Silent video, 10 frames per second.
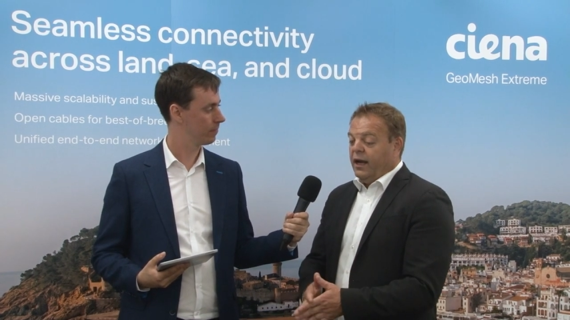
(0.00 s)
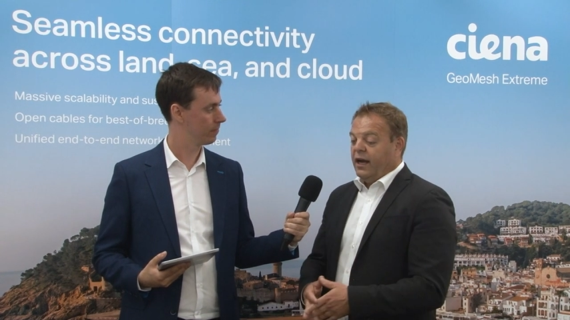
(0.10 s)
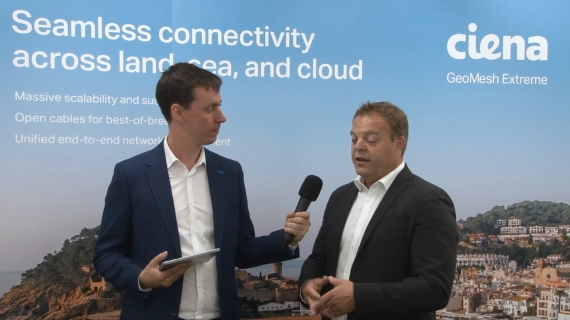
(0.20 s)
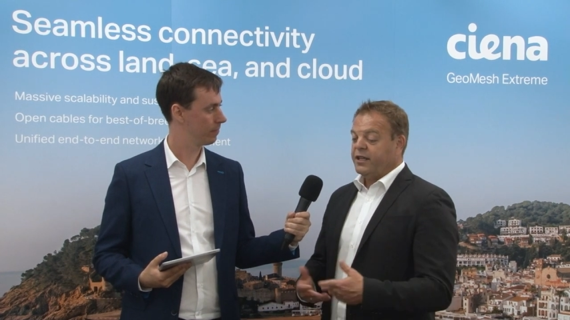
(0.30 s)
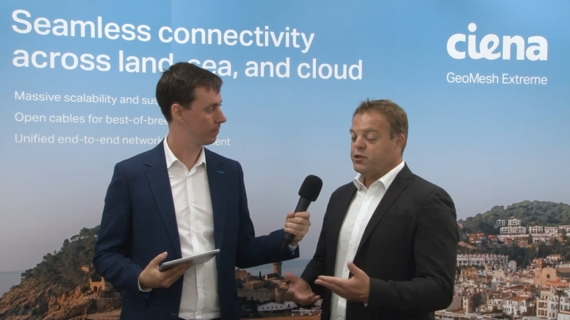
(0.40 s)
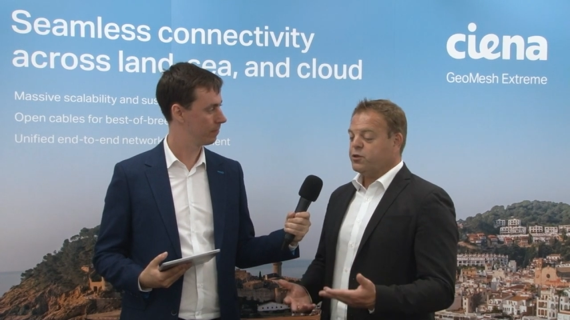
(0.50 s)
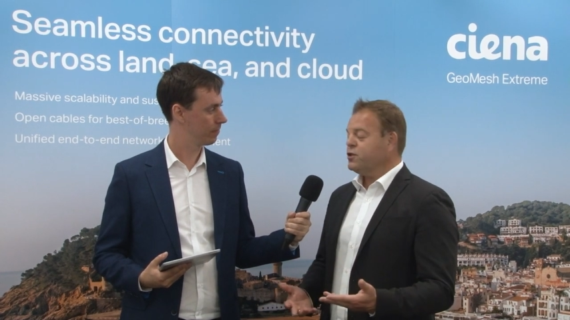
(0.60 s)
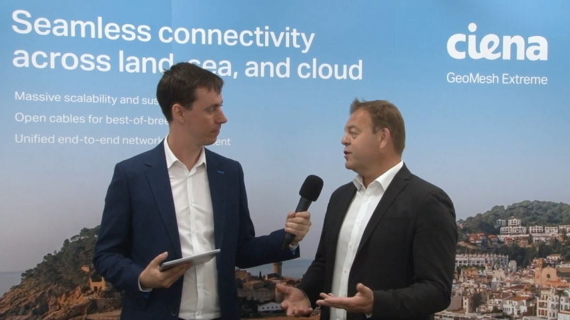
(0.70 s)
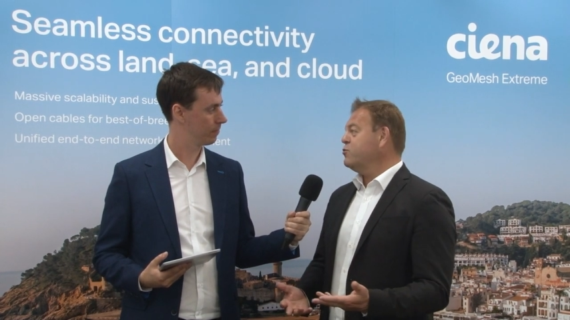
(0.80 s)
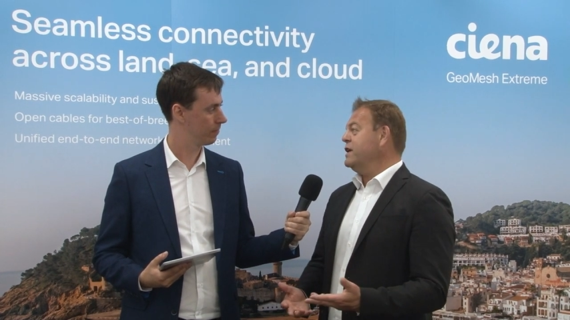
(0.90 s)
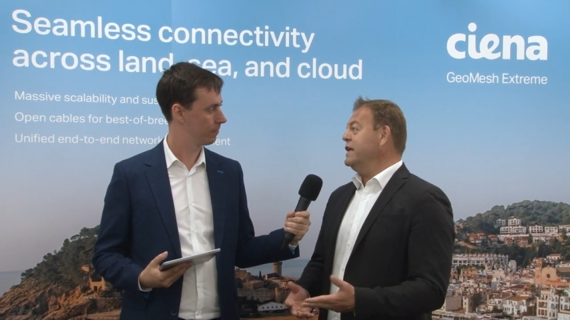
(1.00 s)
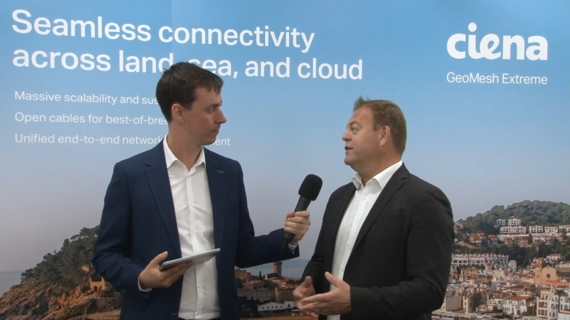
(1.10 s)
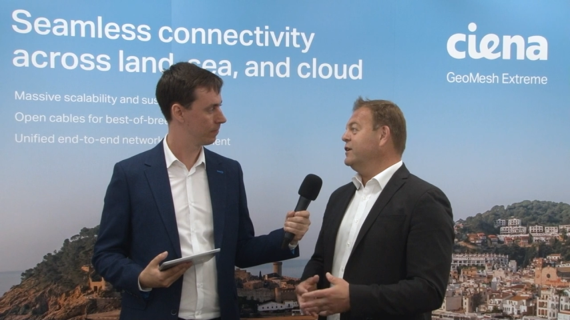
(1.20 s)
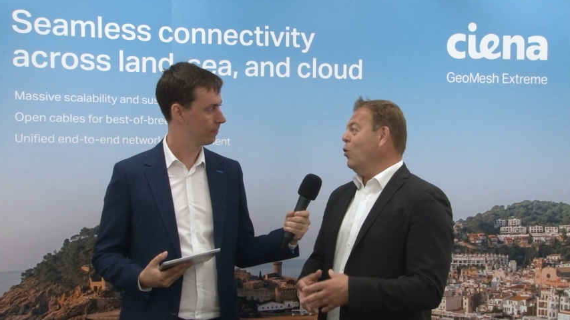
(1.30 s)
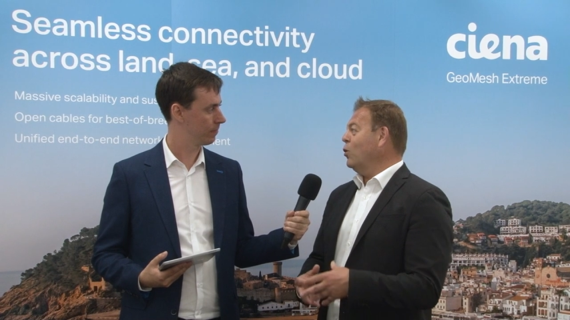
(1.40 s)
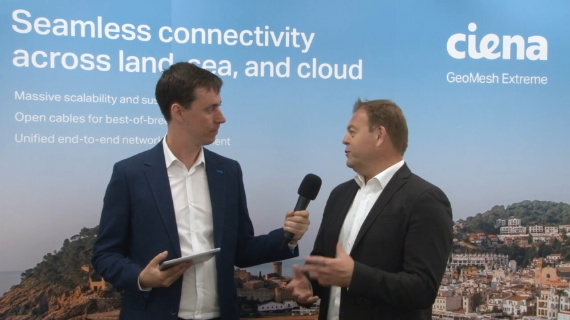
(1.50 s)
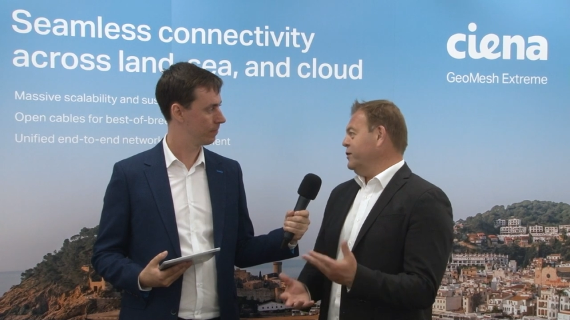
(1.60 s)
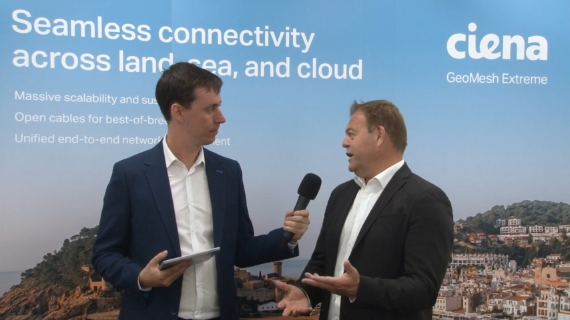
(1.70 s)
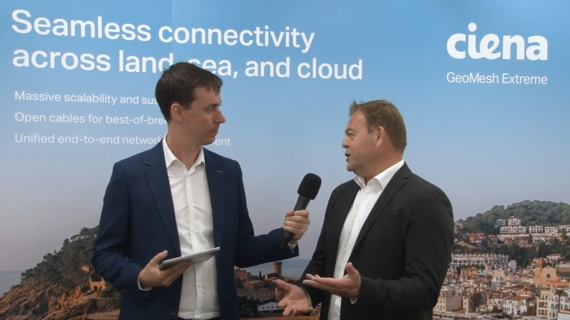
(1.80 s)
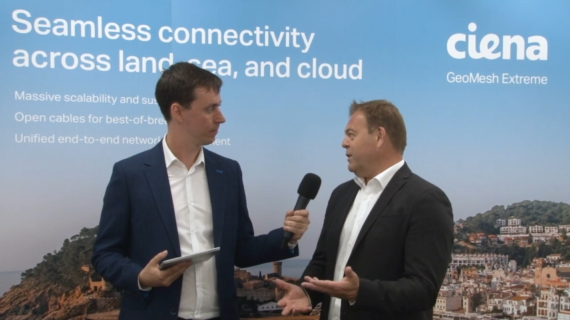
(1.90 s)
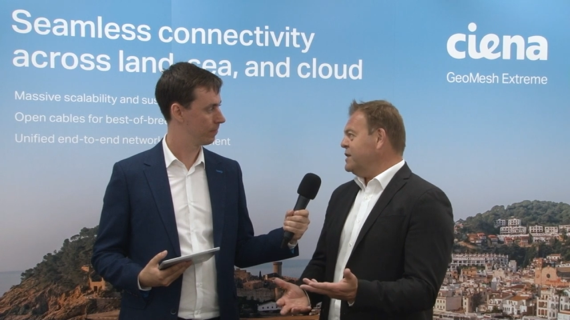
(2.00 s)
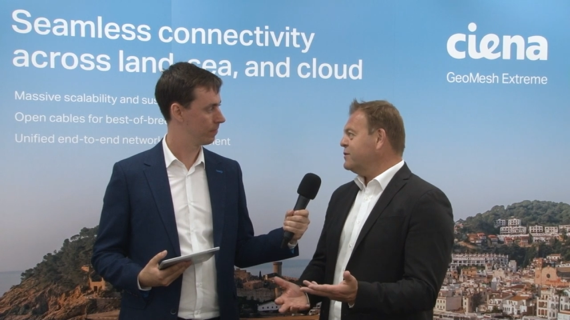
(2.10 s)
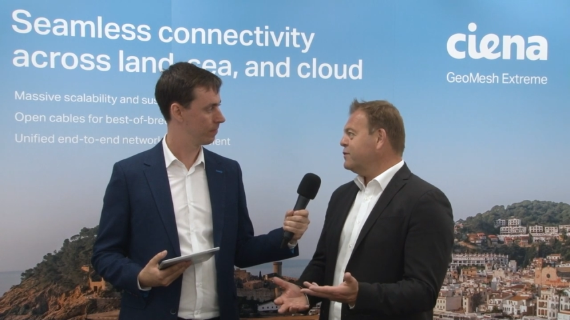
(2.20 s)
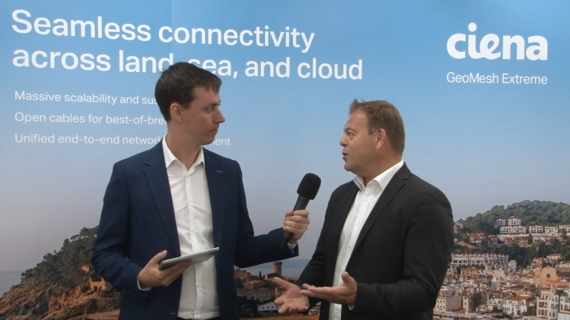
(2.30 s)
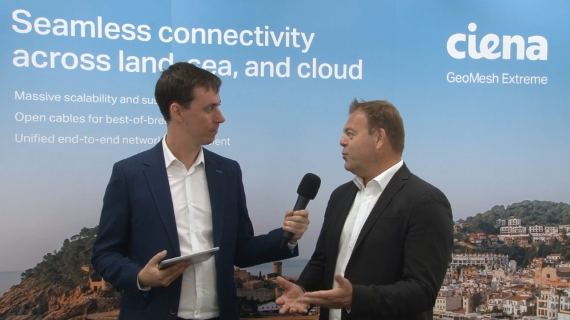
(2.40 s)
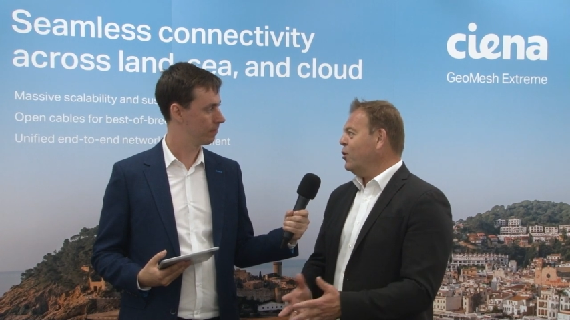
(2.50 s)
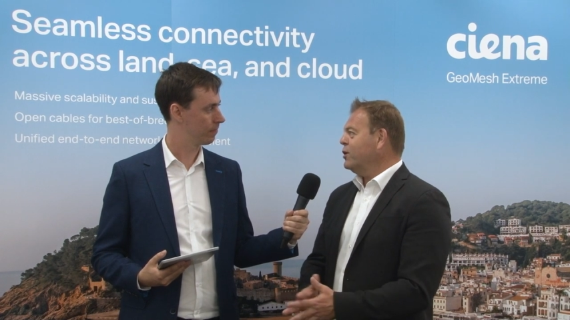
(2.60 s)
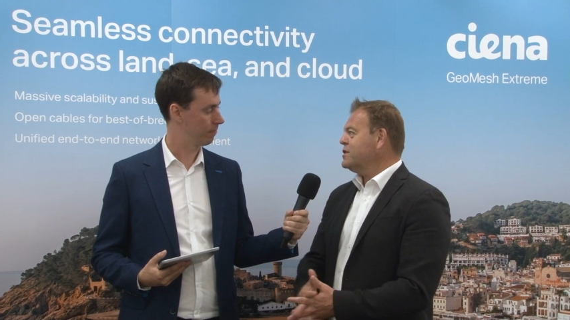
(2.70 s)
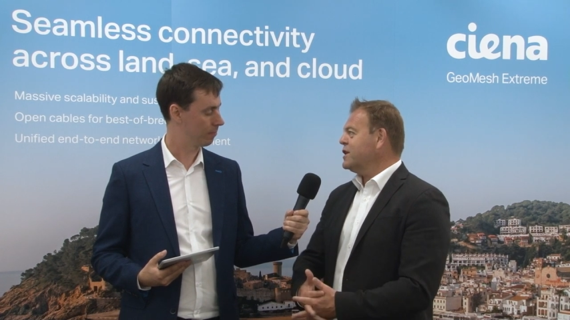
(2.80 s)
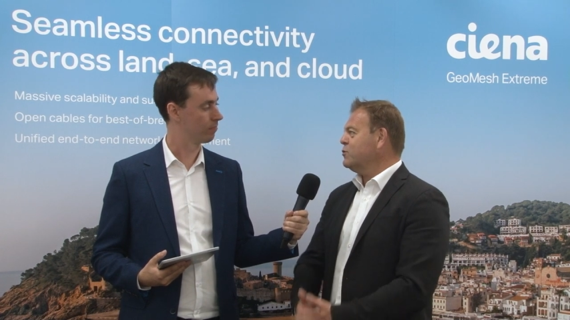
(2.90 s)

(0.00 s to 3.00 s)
Speaker 1: and this was not really the, all of the expensive components.